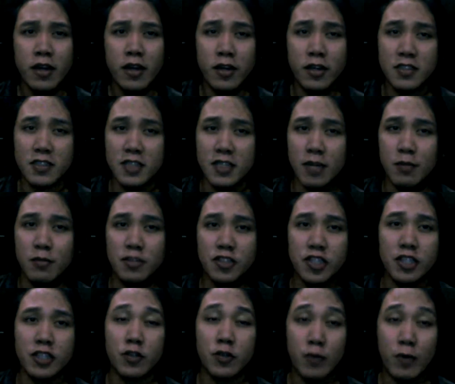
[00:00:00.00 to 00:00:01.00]
in
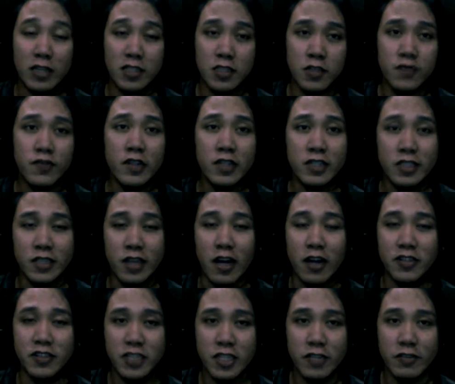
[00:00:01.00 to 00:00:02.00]
establishing the rest of the
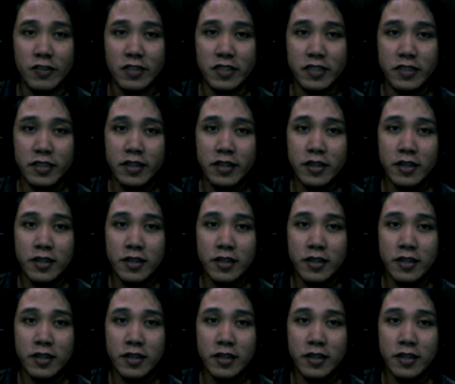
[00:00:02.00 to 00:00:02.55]
entire series.